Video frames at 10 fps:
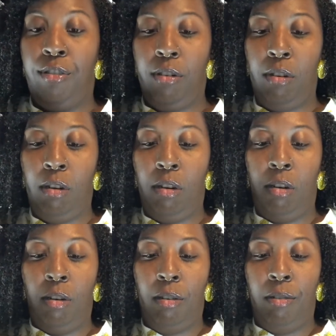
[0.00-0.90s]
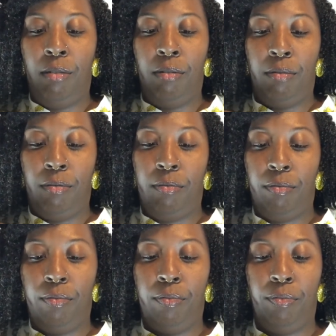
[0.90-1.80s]

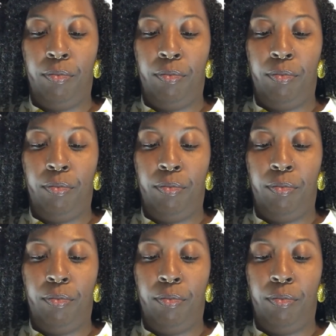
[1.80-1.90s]
(no one is talking)